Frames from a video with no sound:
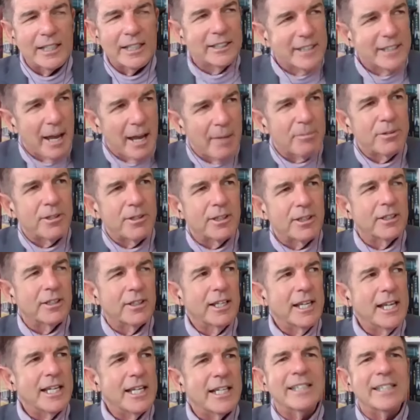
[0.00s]
except
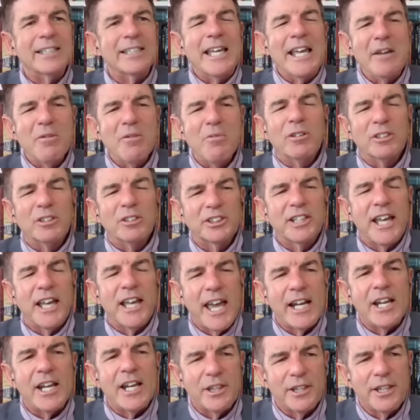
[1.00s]
that he will
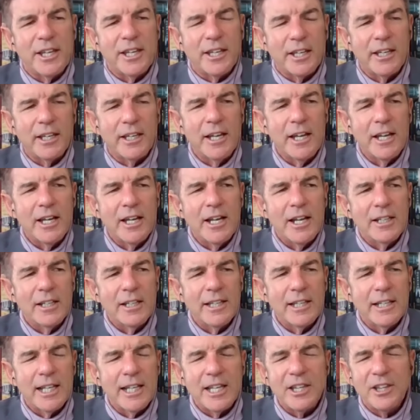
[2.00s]
say anything
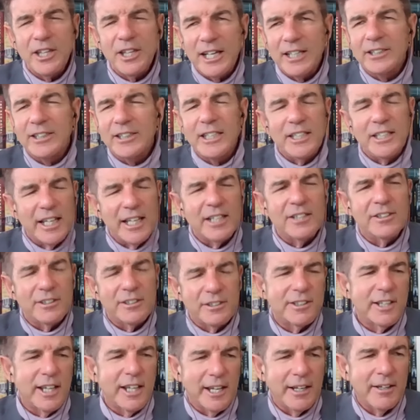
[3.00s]
that he thinks he needs
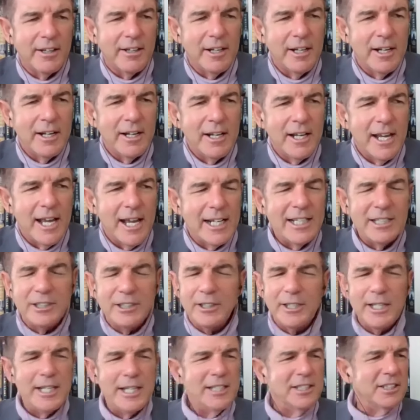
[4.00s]
to say. And
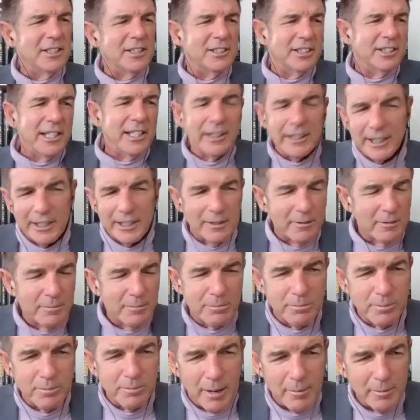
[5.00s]
he's stealing,
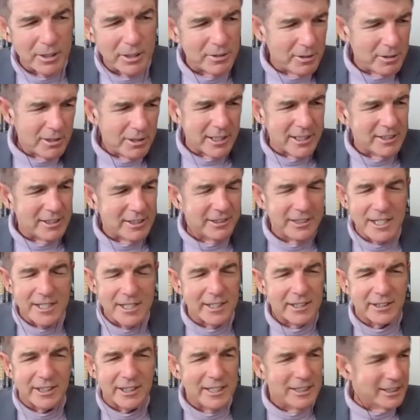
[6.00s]
I mean, you can
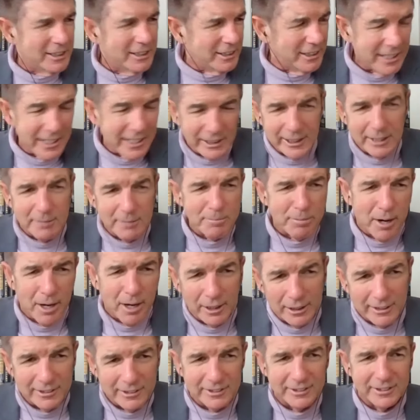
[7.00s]
see this. He's stealing
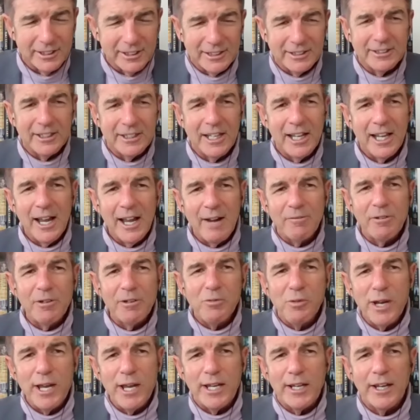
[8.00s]
policies
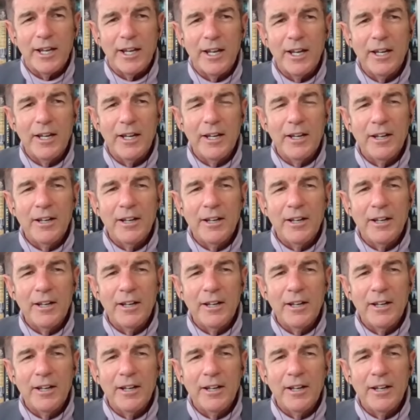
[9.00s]
every week